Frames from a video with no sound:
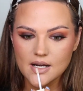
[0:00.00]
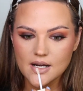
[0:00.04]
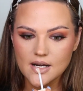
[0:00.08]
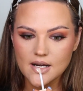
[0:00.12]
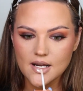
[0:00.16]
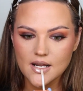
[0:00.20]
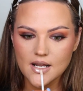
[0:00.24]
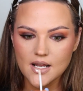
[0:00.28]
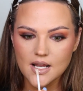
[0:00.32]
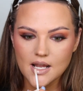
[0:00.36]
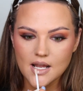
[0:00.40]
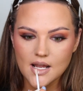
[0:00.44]
this
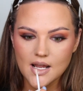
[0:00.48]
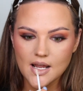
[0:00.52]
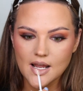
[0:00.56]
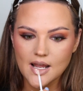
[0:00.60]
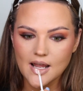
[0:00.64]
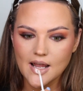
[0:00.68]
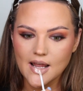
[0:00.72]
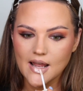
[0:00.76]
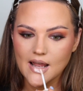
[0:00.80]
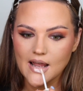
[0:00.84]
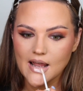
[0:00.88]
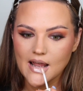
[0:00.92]
so you can
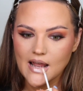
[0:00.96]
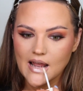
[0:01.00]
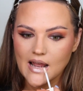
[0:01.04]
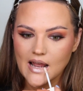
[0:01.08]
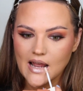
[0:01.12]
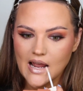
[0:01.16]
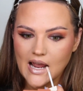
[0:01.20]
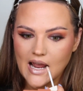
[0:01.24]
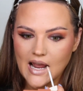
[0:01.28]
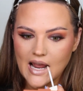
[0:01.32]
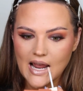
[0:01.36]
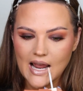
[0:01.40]
actually
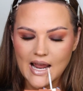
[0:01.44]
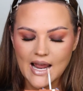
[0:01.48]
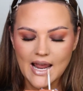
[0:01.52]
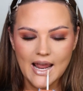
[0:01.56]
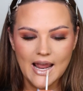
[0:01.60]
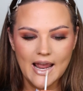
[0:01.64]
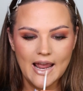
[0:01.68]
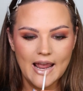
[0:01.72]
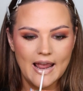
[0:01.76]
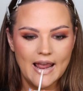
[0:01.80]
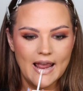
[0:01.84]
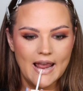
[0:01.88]
see what
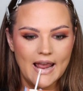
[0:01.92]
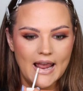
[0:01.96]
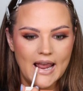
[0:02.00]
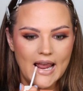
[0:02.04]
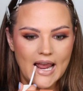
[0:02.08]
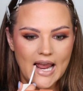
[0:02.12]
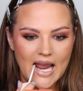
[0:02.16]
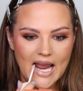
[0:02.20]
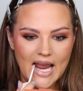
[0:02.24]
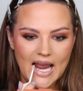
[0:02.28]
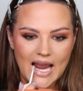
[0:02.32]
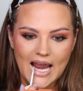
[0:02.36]
the
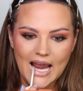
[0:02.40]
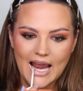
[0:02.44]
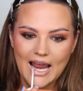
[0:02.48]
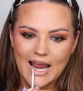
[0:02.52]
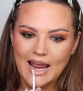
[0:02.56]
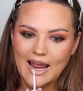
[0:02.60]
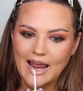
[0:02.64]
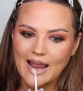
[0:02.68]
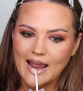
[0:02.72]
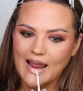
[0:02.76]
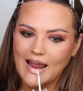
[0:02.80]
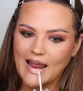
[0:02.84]
sparkle looks
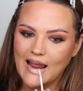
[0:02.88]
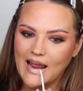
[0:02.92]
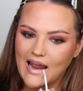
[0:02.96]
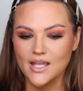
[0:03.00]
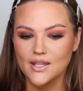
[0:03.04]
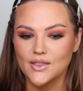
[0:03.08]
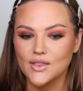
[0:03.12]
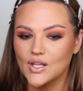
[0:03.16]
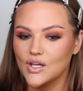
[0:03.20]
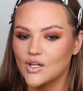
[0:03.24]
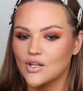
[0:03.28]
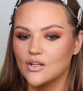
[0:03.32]
like
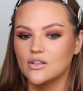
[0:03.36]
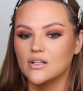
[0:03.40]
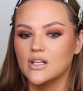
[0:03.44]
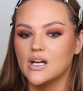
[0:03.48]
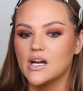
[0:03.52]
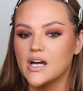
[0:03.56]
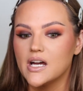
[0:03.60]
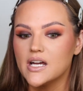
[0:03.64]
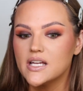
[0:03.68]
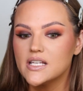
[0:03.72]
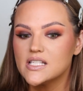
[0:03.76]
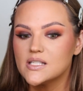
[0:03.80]
in the
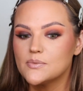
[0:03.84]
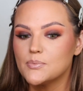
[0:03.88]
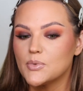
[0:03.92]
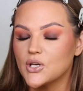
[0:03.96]
gloss,